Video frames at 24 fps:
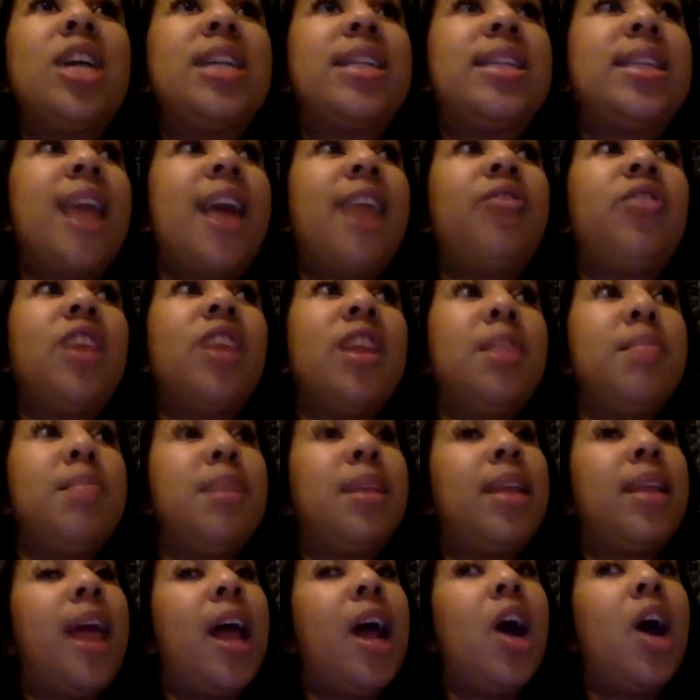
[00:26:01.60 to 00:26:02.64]
left it and been
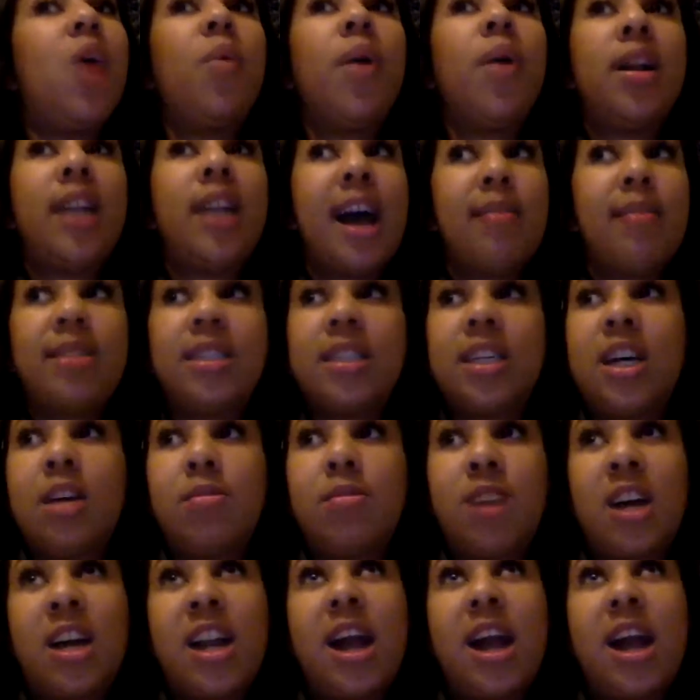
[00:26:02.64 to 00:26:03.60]
like, "Oh well, that was a good run.